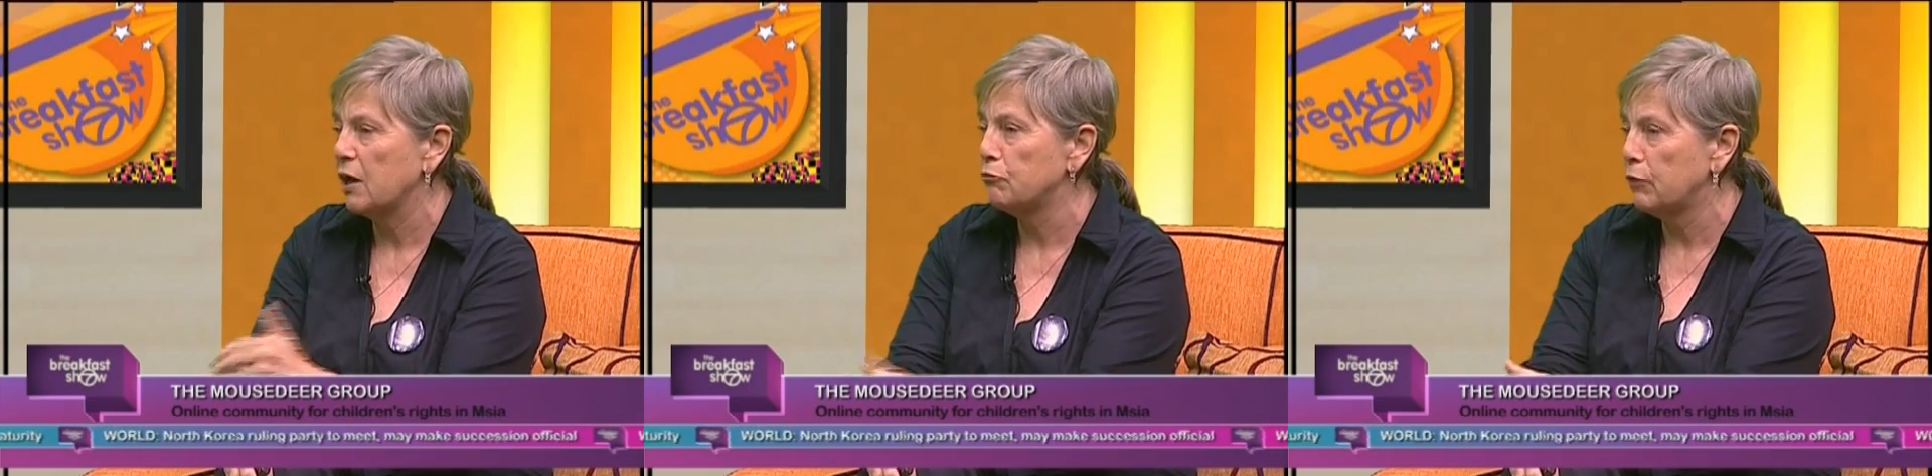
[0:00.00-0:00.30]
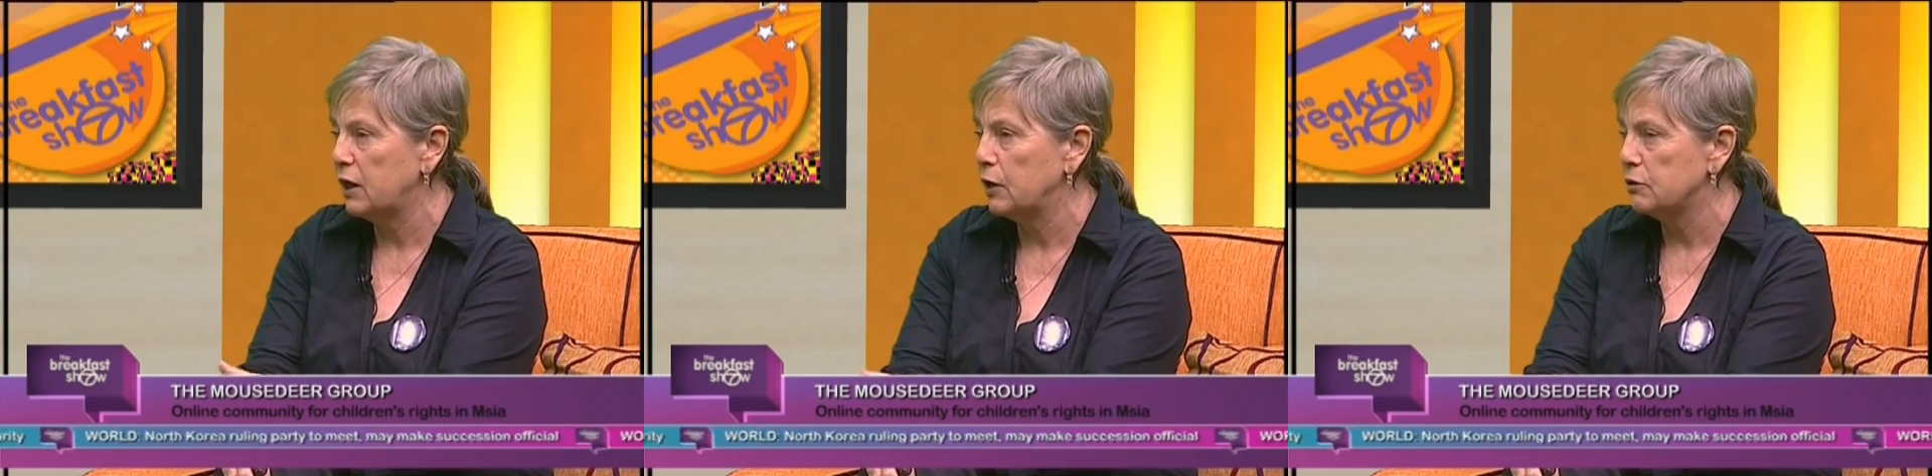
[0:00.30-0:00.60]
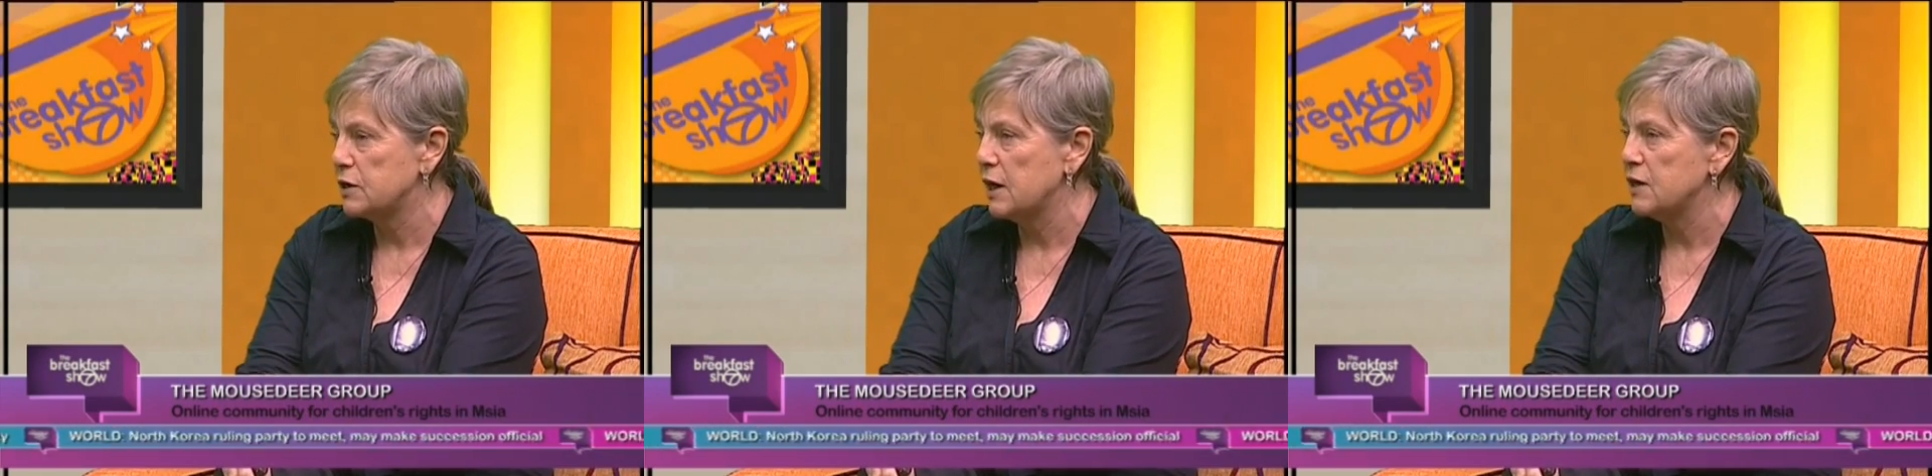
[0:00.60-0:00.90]
really
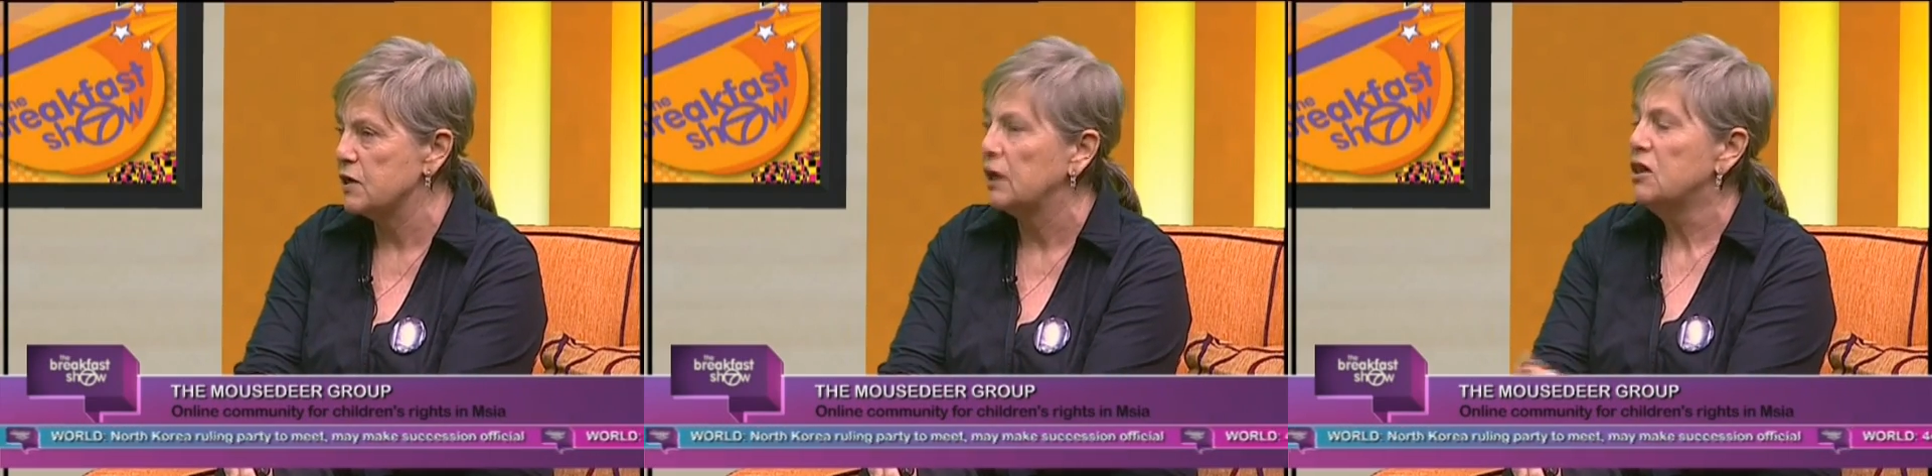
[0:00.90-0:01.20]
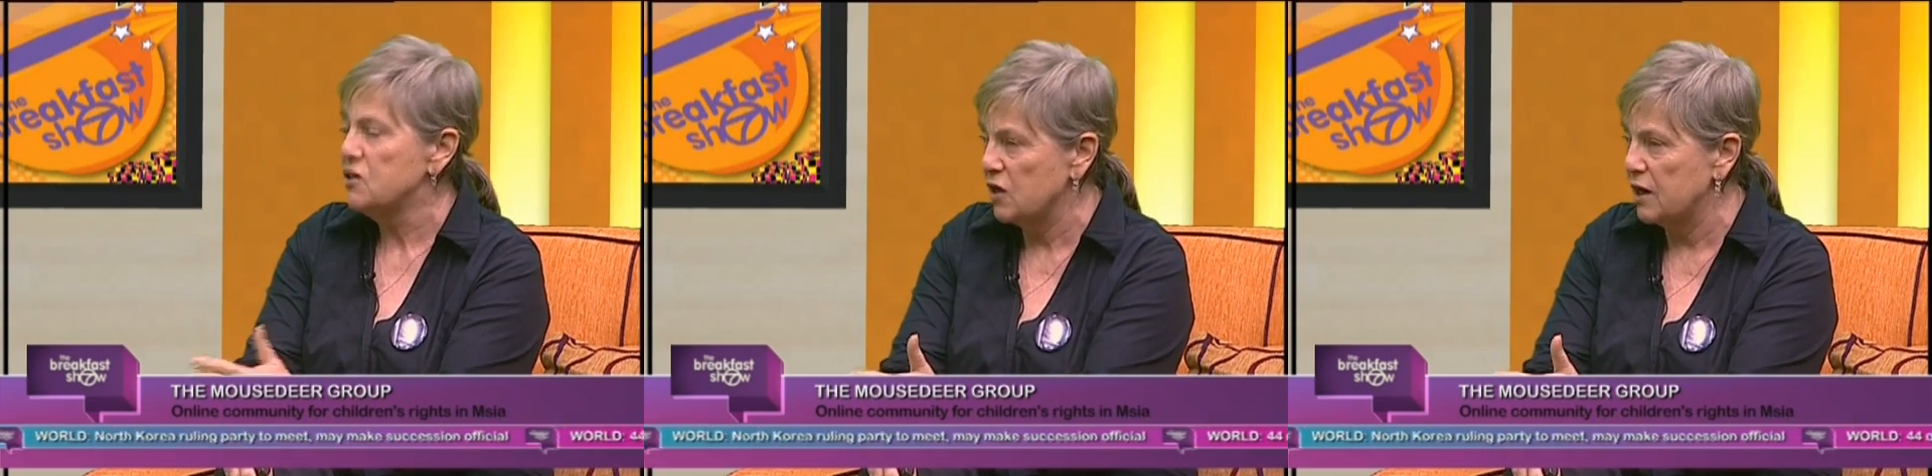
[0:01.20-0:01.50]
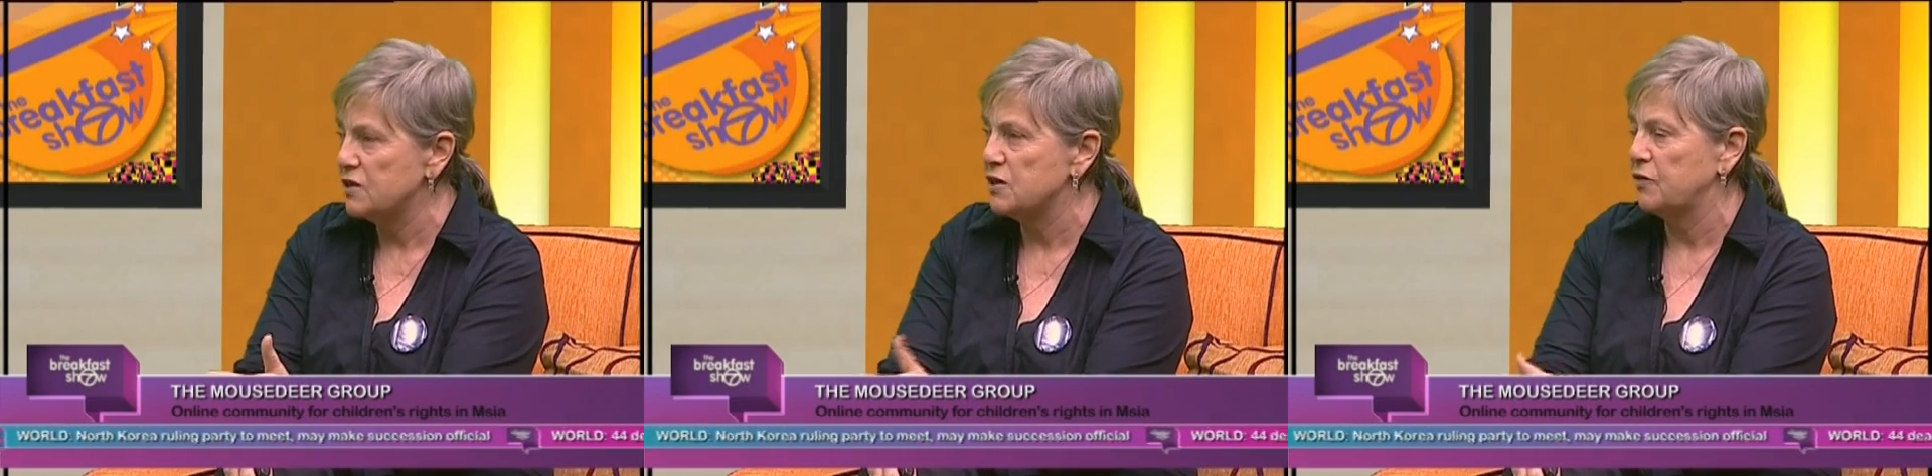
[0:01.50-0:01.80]
good data,
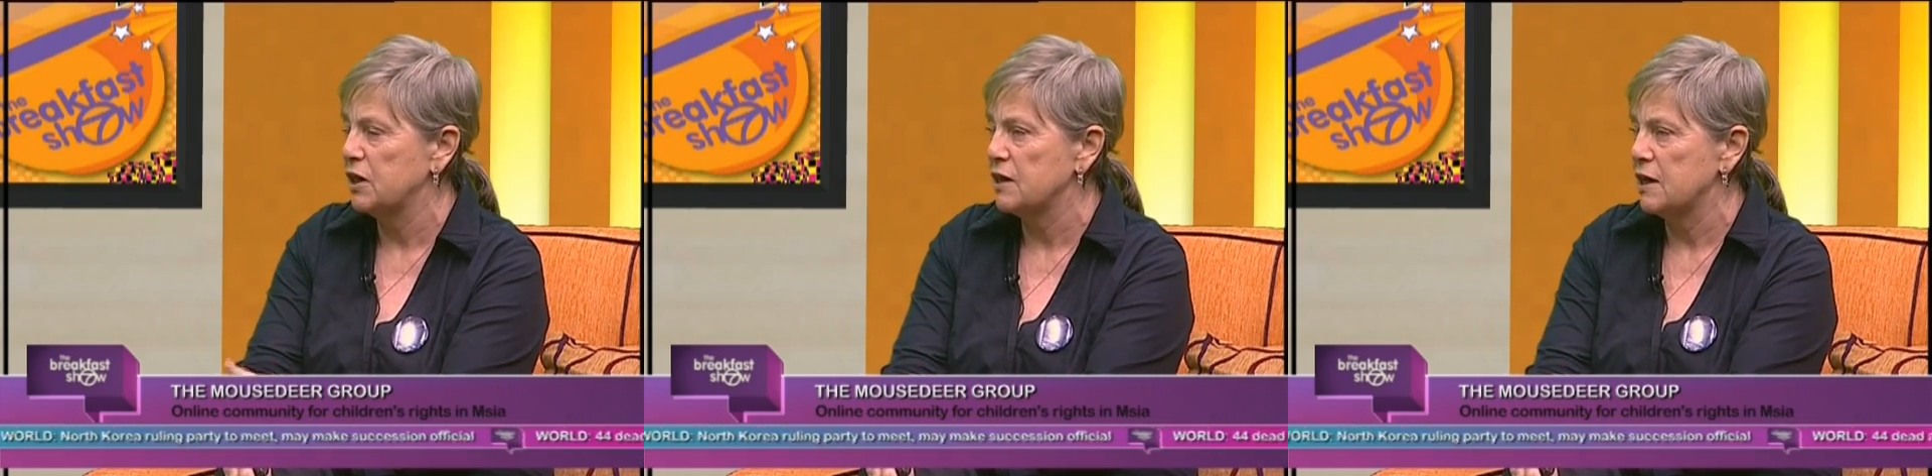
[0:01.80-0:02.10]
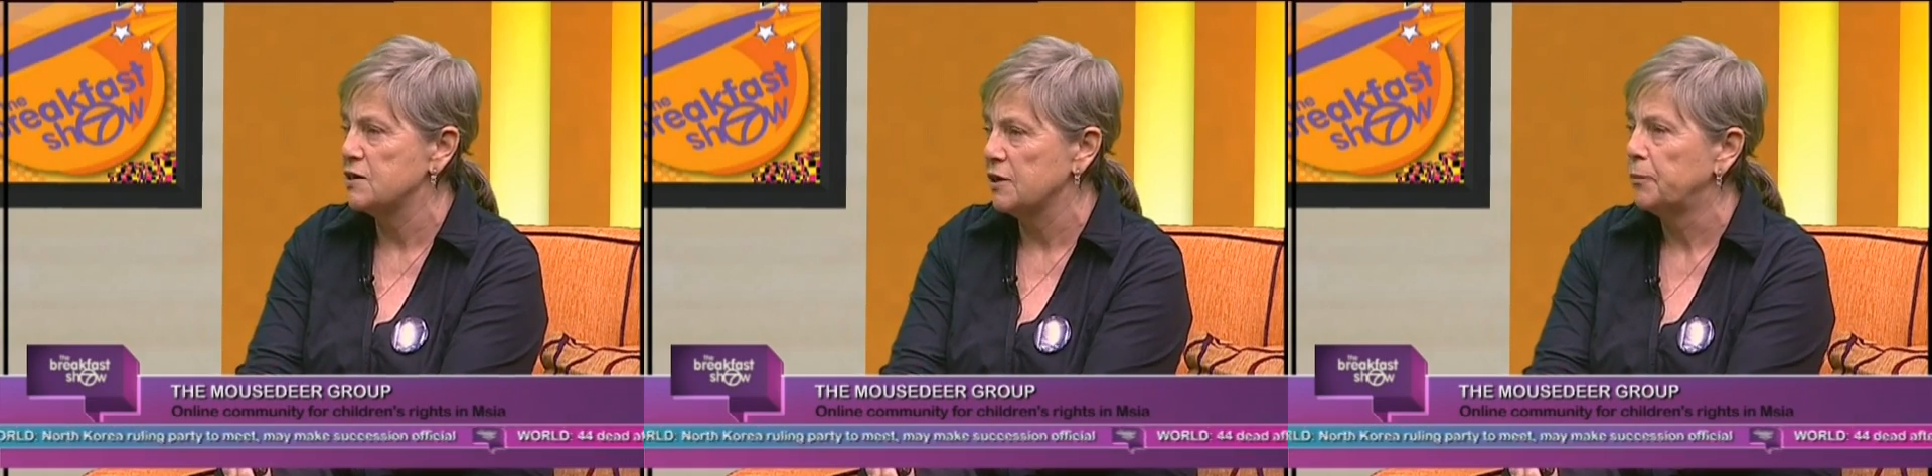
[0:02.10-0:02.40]
scientific data.